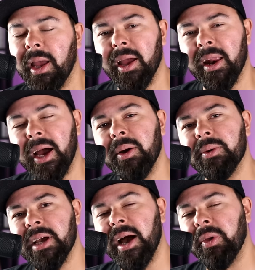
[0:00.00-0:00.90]
And
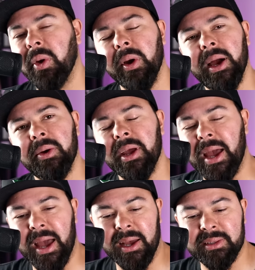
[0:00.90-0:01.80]
I was on the
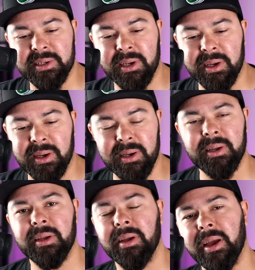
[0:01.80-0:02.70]
ground at
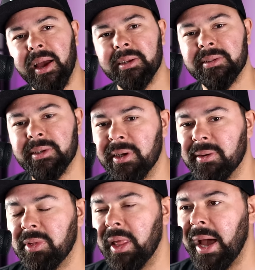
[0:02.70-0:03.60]
Al
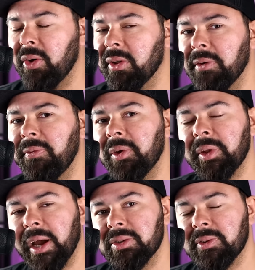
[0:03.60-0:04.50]
Glick
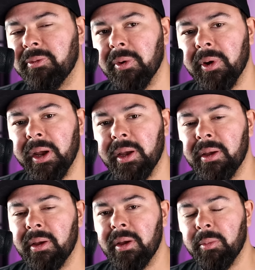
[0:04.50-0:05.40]
Fieldhouse for a